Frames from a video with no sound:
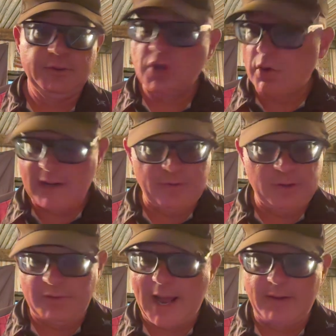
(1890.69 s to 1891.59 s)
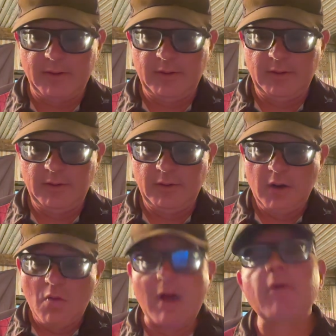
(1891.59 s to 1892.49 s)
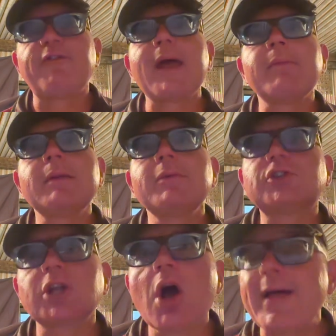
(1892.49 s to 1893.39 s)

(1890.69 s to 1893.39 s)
Don't ever do that. I'm afraid I'm going to be slow.